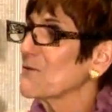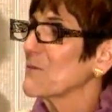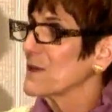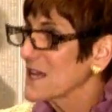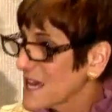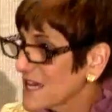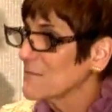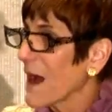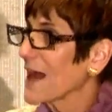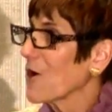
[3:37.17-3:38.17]
It will be
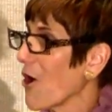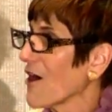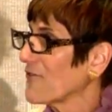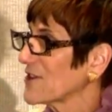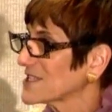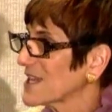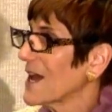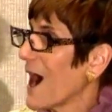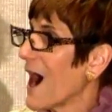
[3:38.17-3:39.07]
in my office,